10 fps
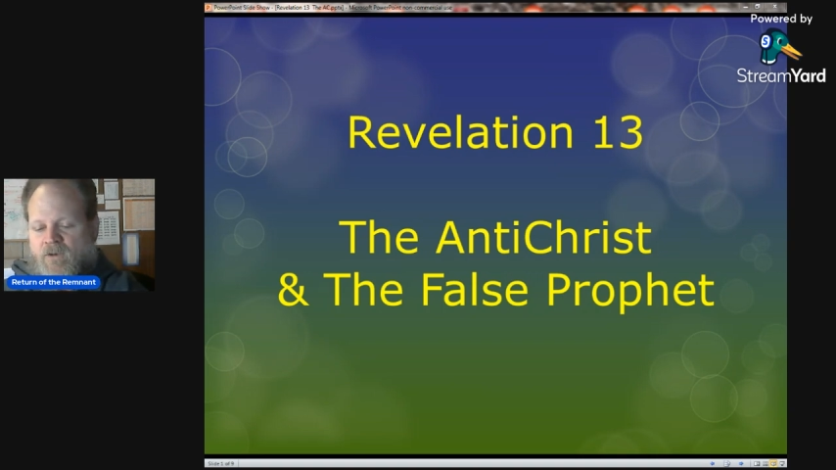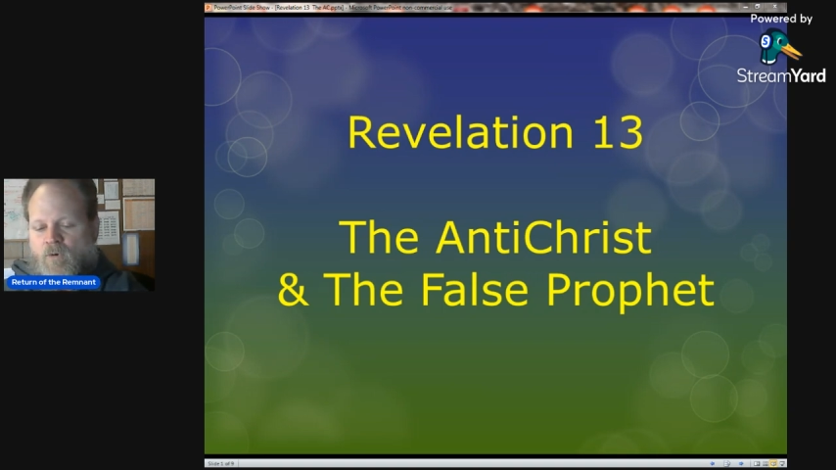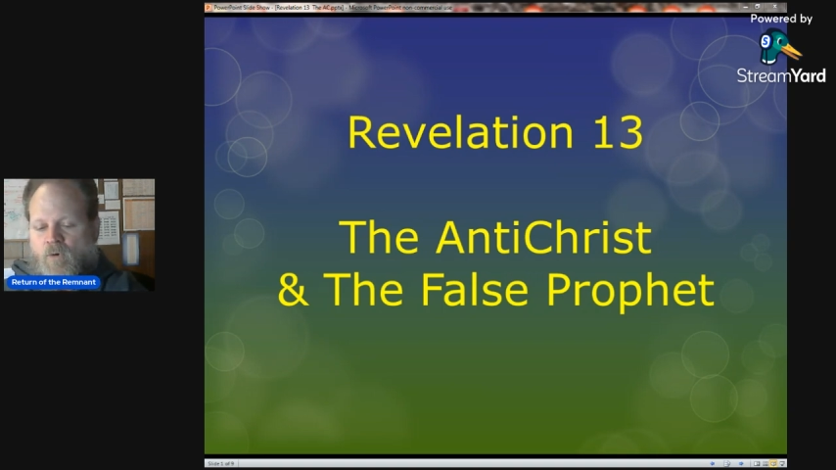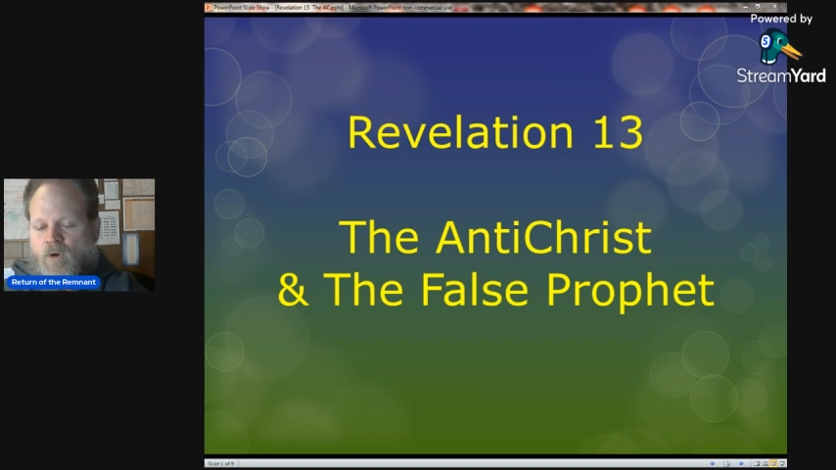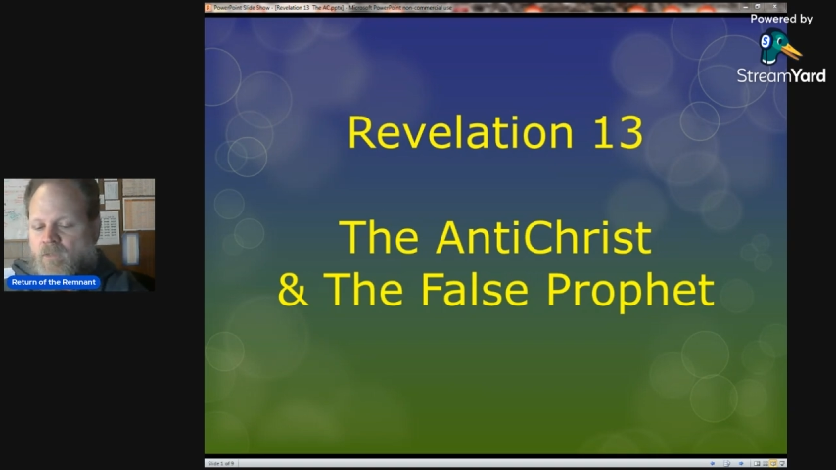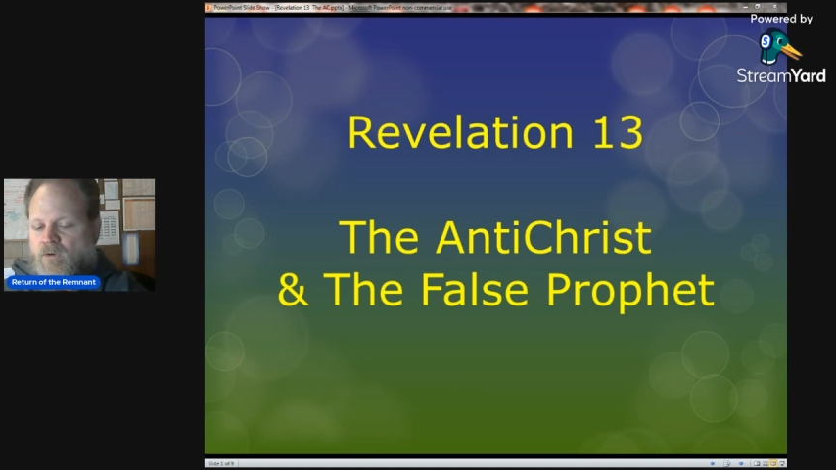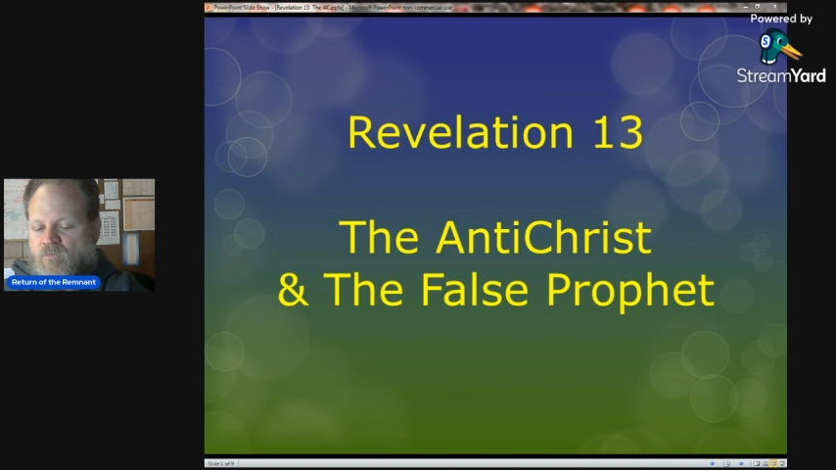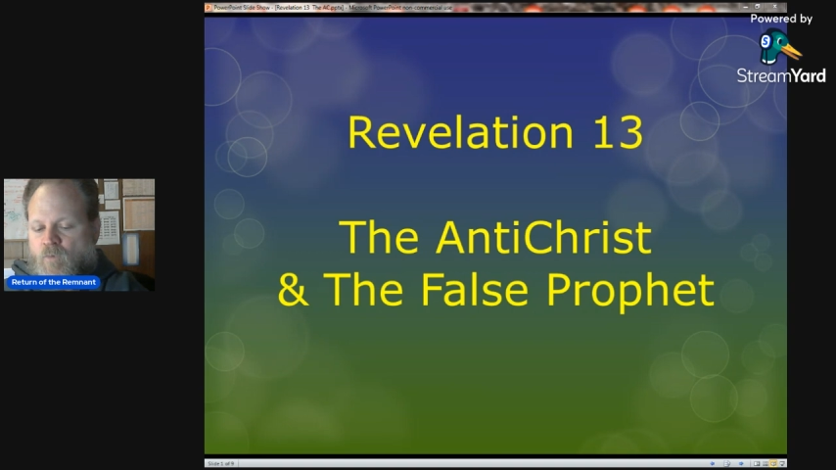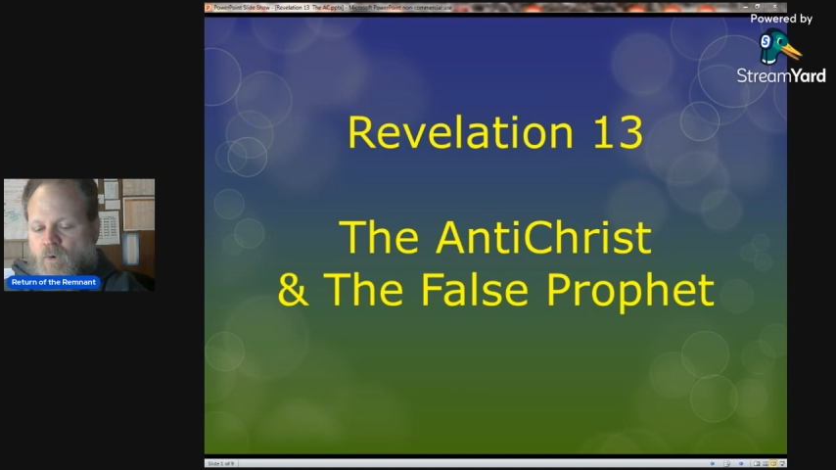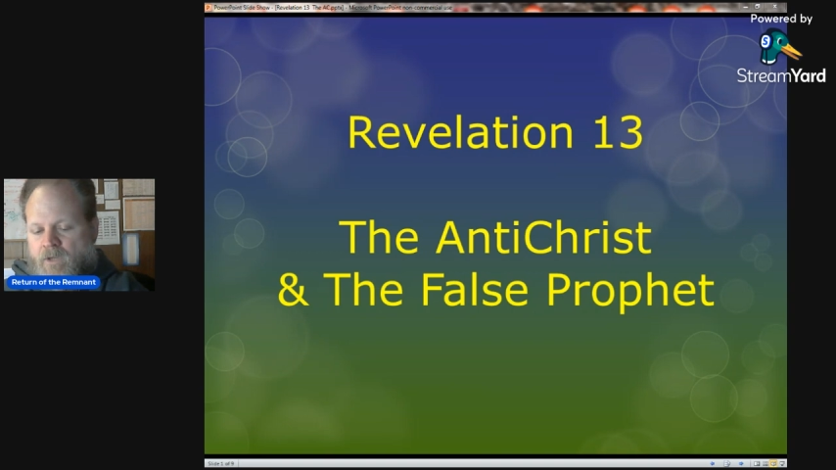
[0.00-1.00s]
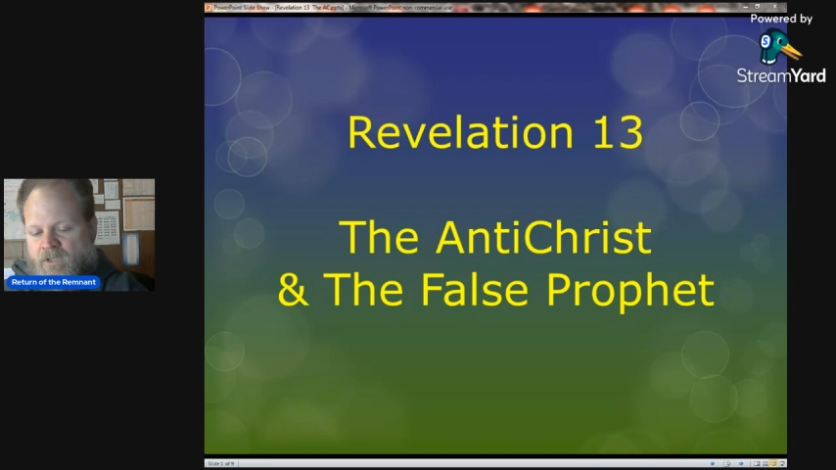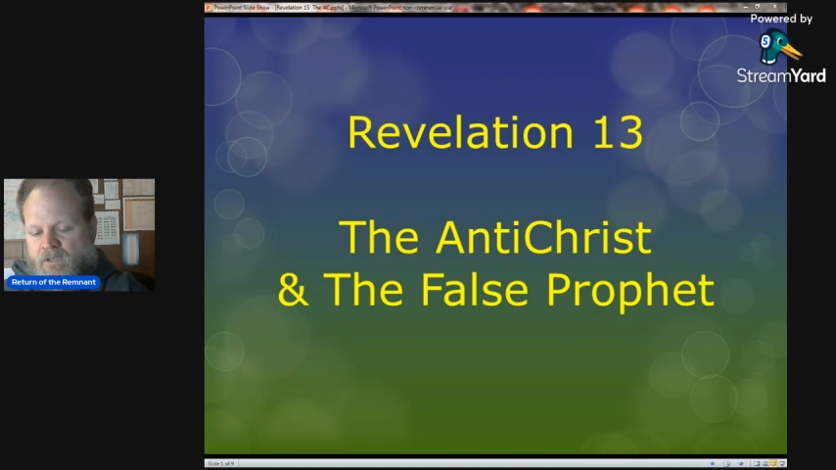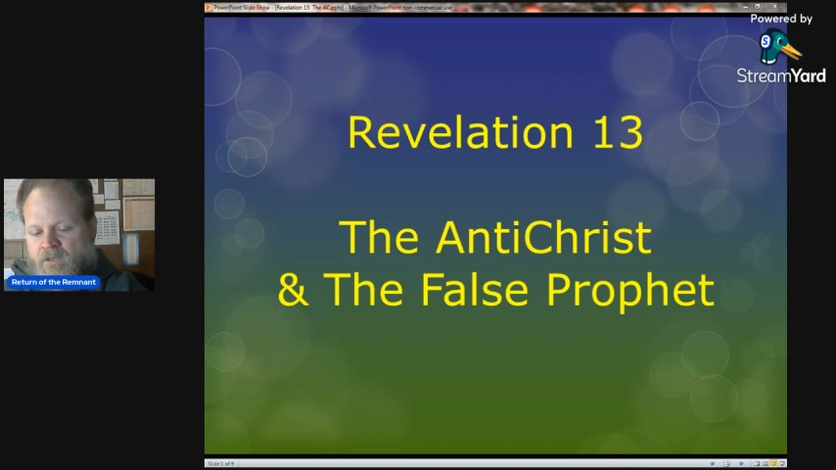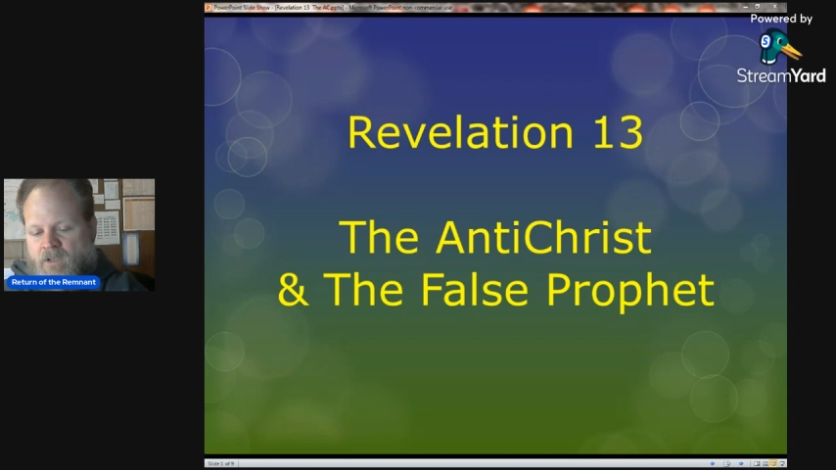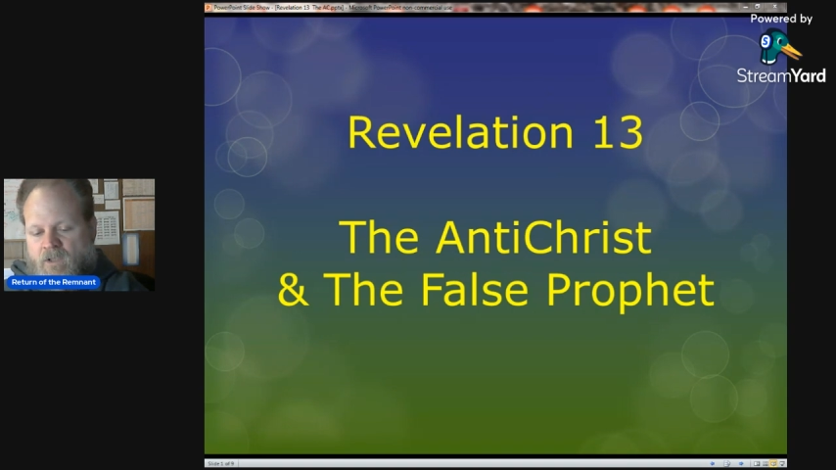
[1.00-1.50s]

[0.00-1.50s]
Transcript: or on their forehead,